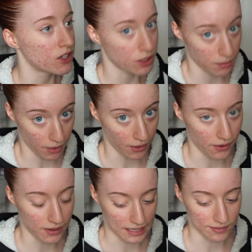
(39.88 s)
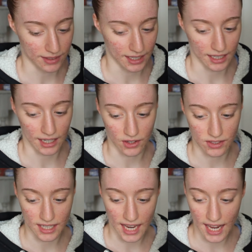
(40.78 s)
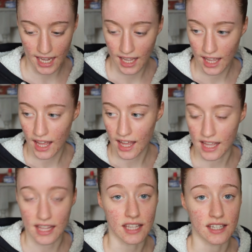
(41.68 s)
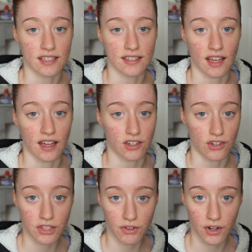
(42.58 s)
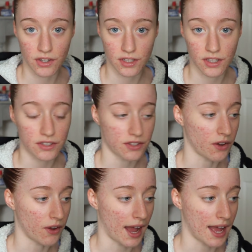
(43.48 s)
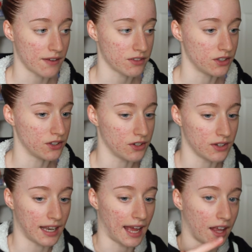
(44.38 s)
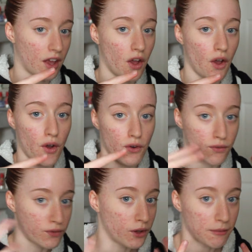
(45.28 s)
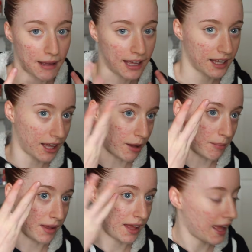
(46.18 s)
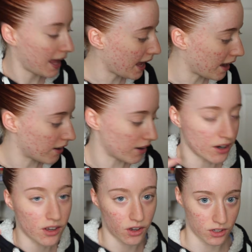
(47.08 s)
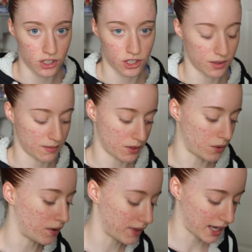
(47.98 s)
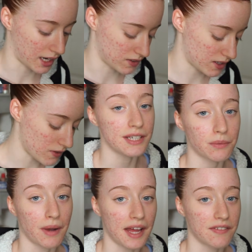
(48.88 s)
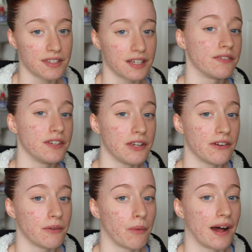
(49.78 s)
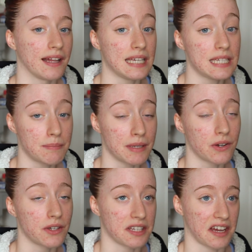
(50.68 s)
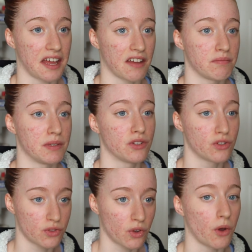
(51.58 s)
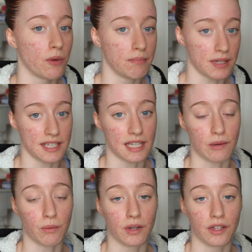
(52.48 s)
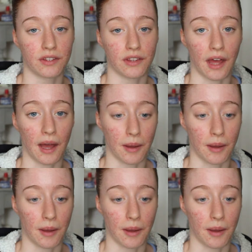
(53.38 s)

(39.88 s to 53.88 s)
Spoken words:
tomorrow evening. Now today is a dress rehearsal, so I have to do like full makeup, hair, costumes, all that kind of stuff. The reason why I haven't done a video in a while is because I have been so busy with